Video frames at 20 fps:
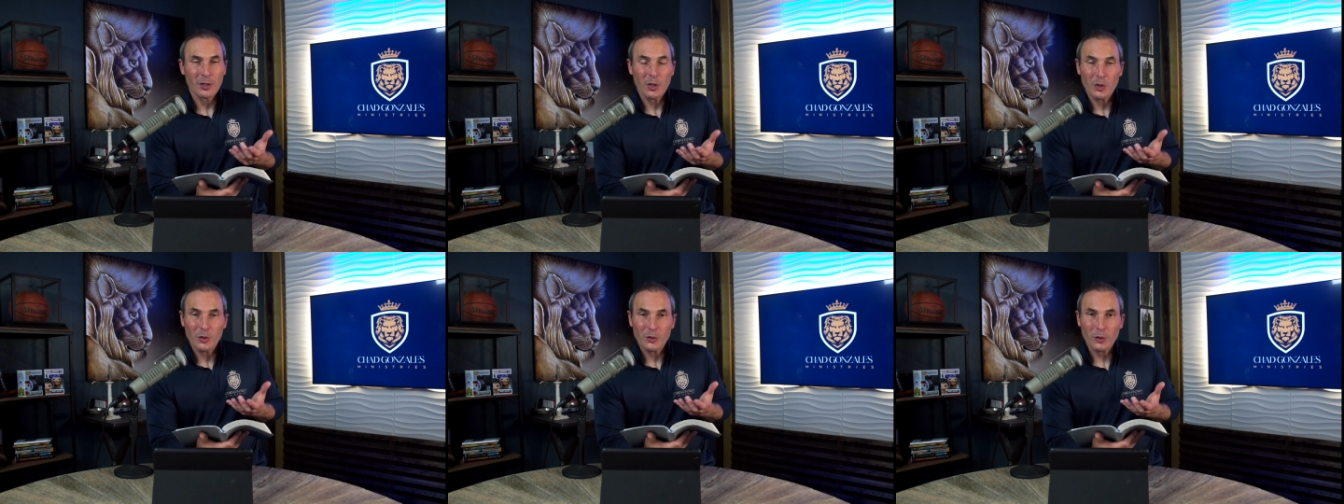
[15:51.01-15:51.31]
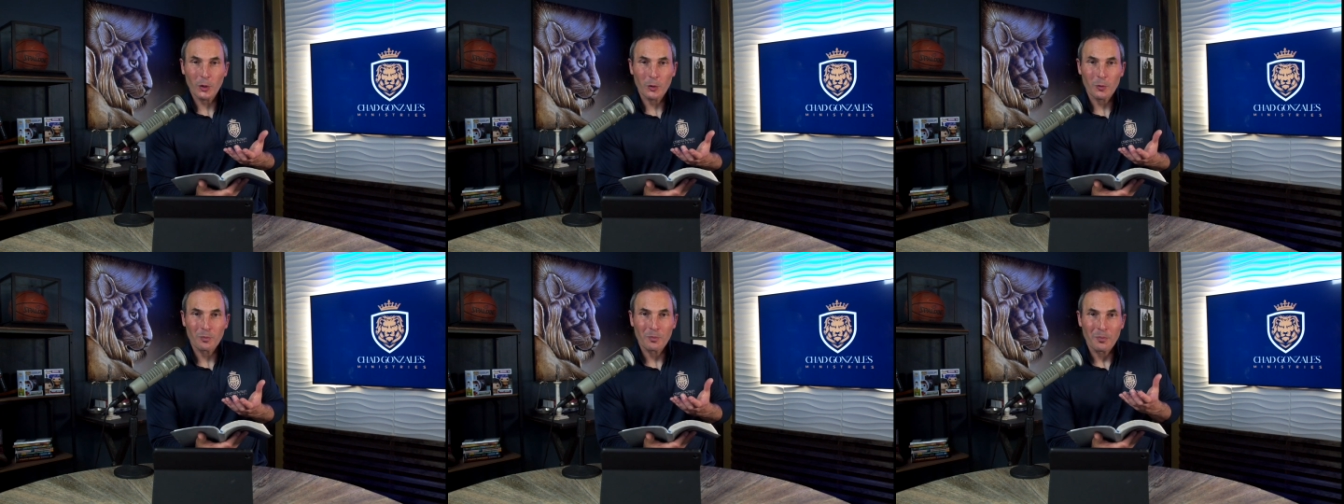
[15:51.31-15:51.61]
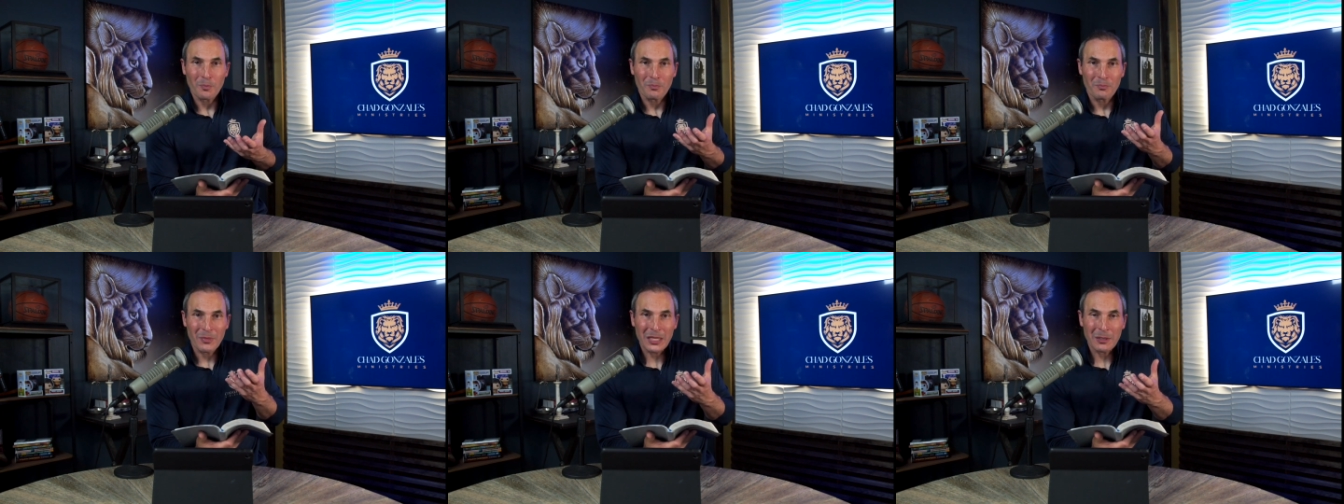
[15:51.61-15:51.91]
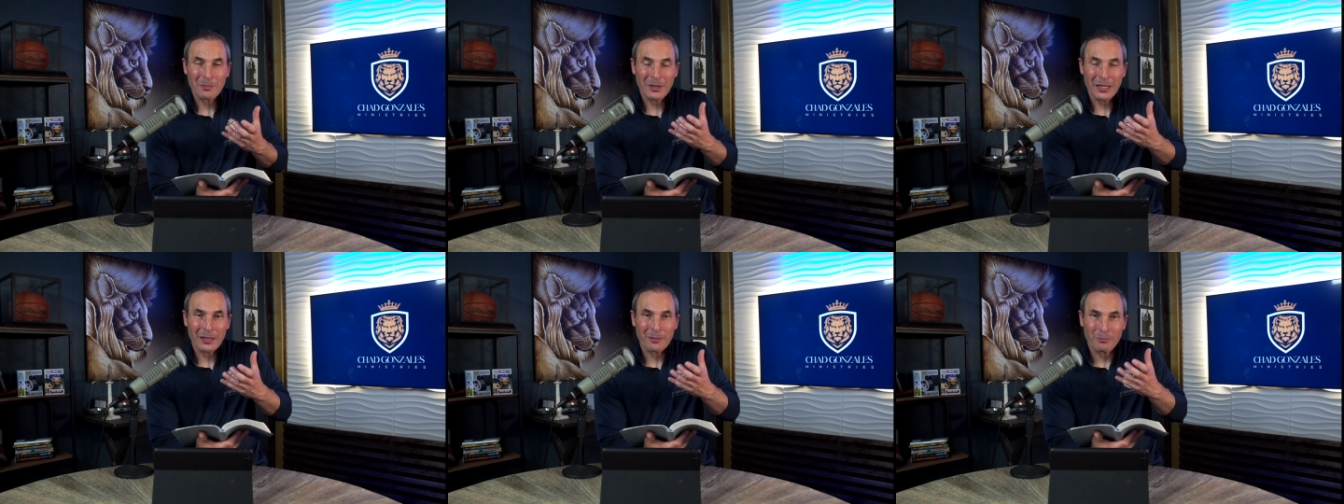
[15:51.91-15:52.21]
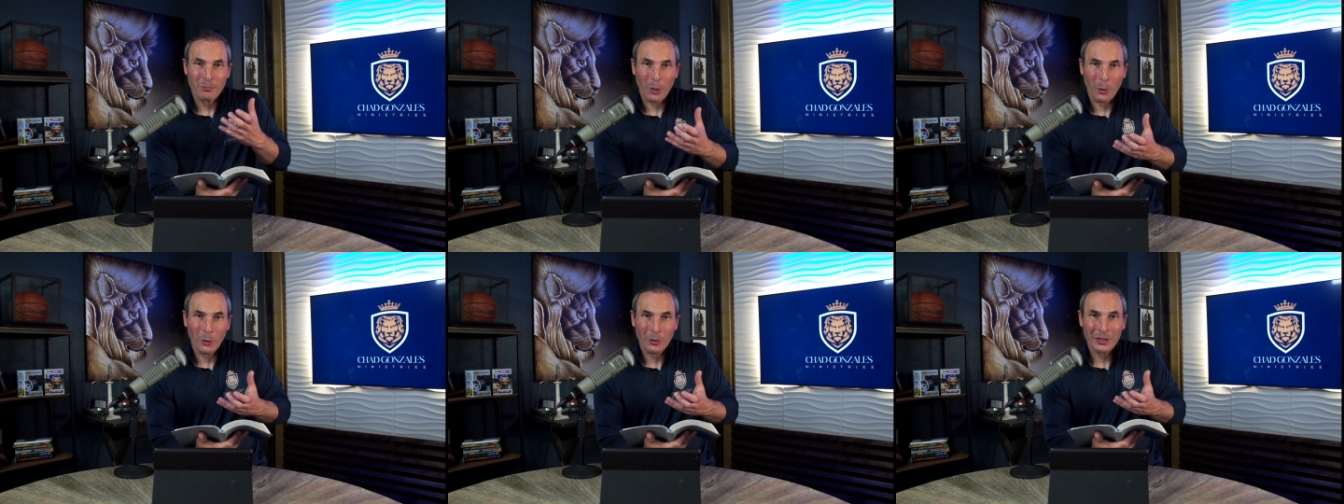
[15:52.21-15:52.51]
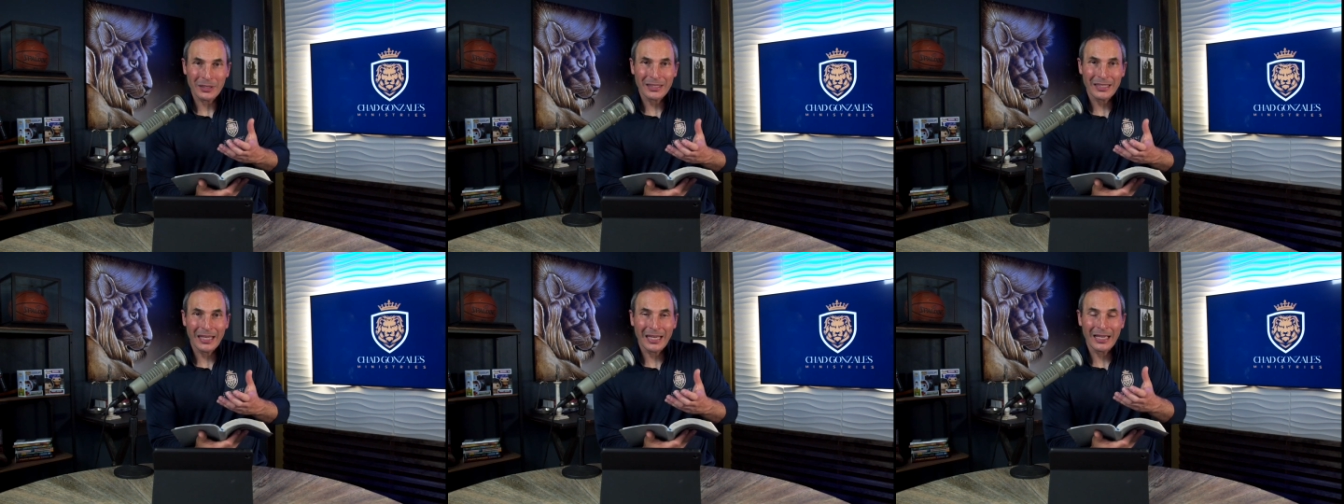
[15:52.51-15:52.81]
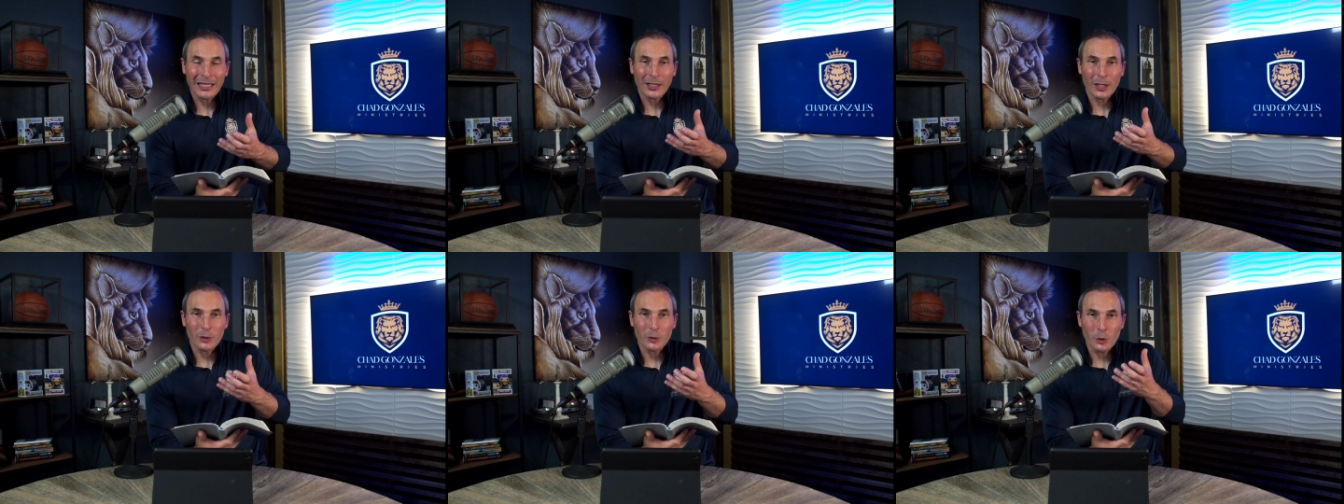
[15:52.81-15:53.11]
So me being born
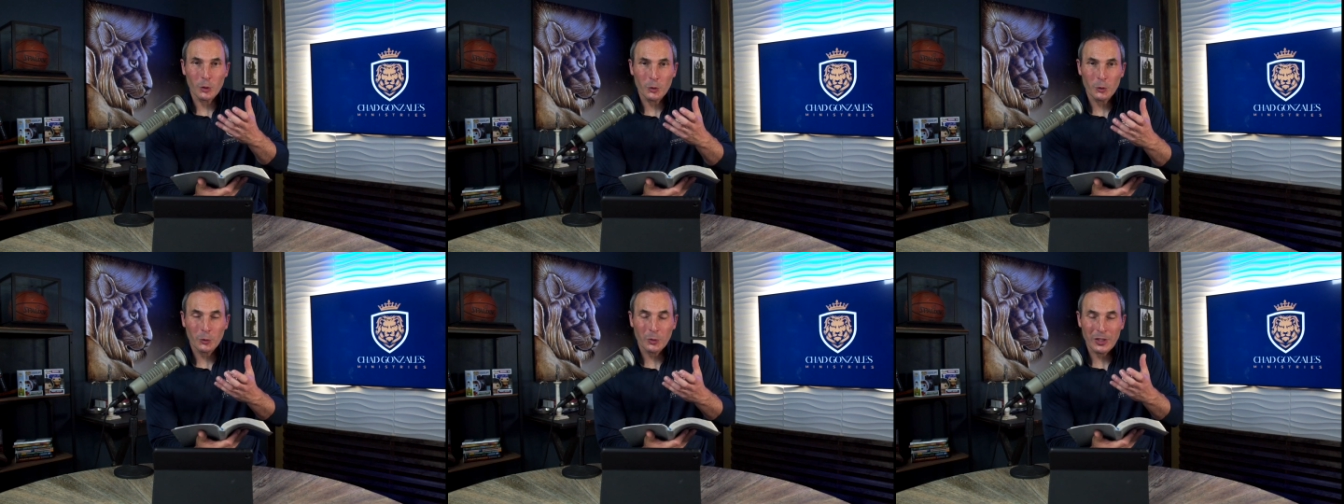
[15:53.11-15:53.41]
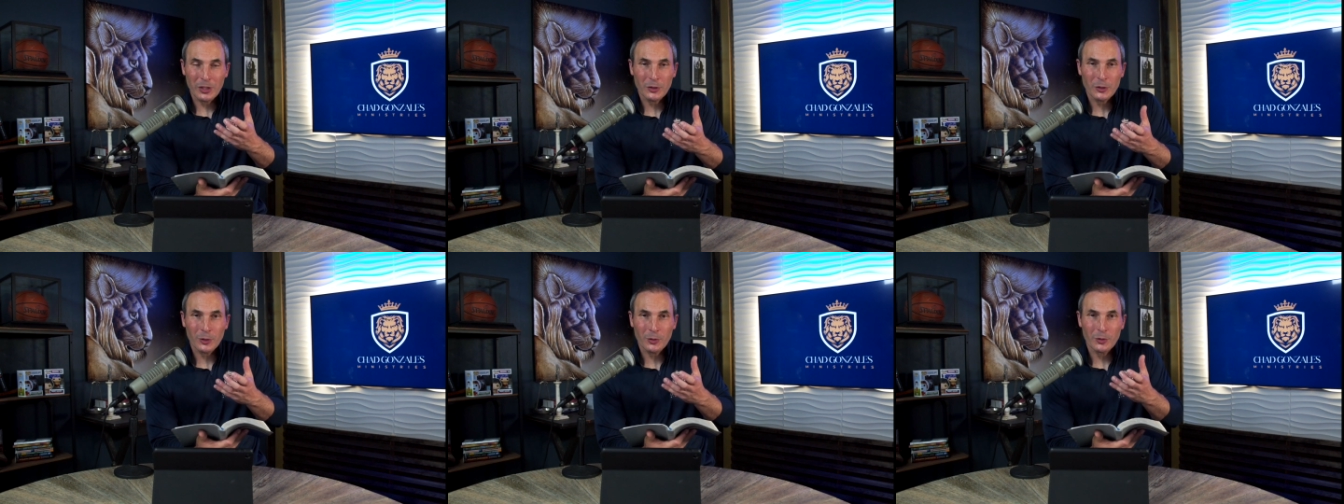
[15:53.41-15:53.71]
again, a new creature,